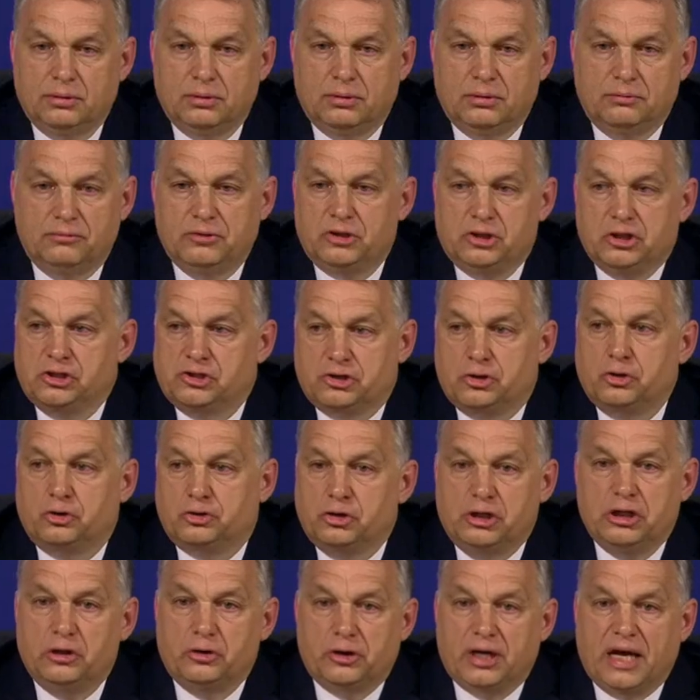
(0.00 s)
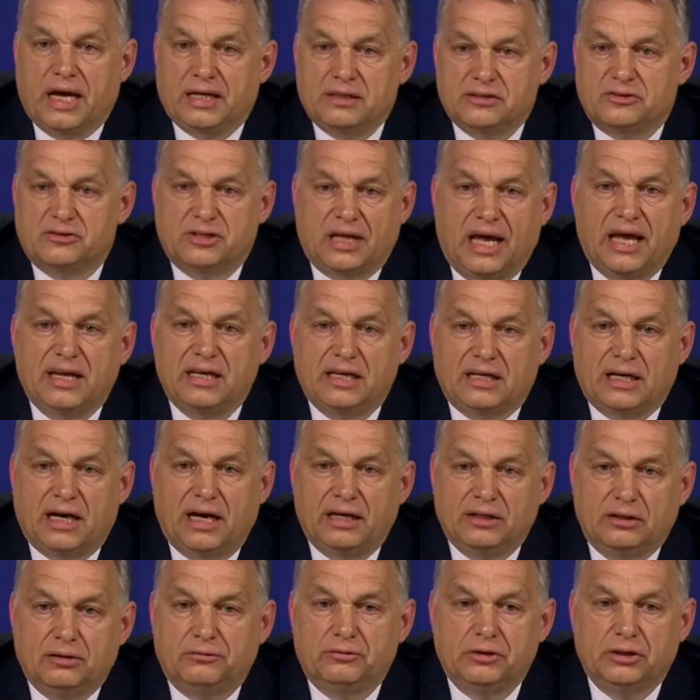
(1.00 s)
which is totally against any
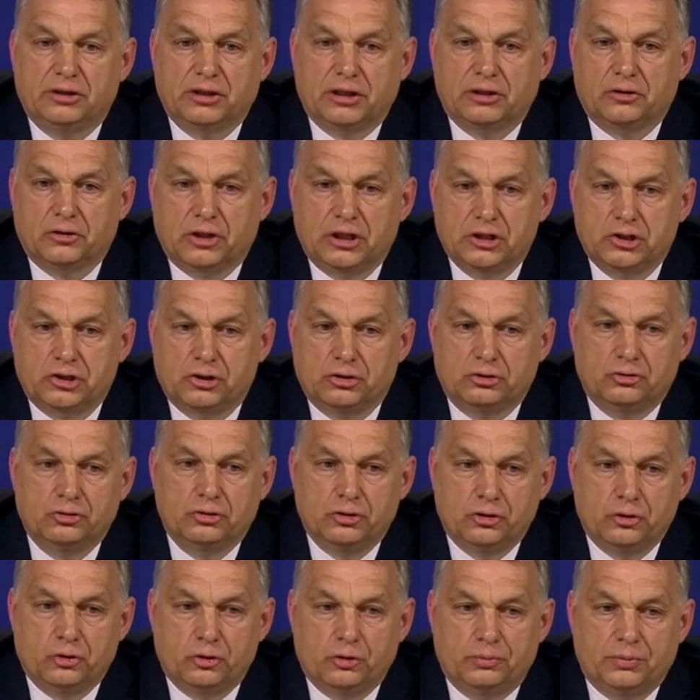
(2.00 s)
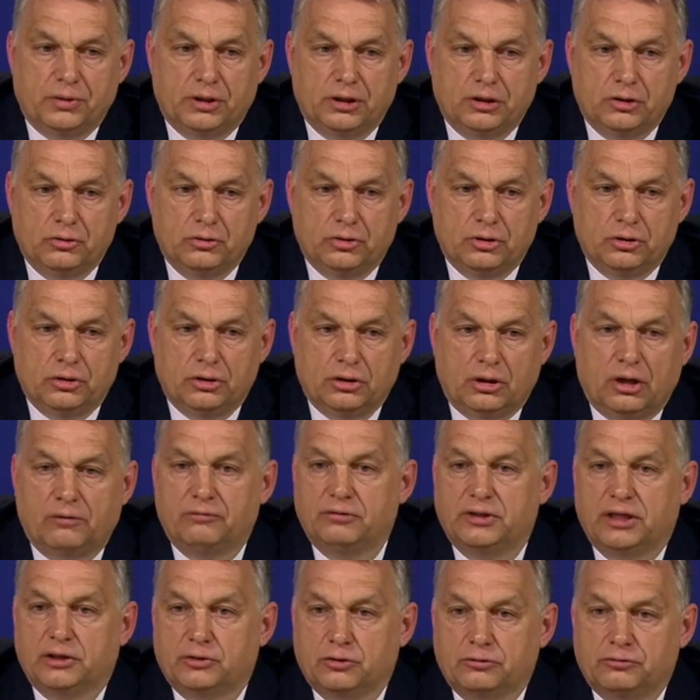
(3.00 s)
kind of integration to the European Union of
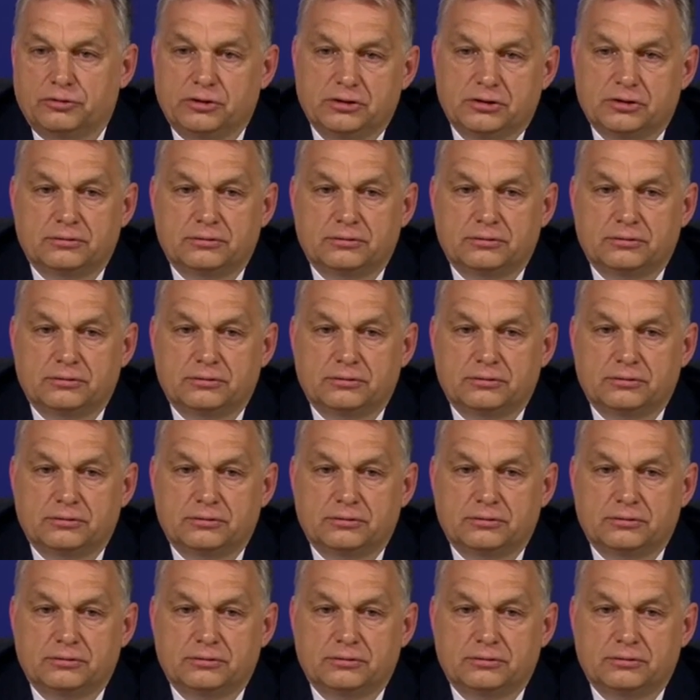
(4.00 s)
that office.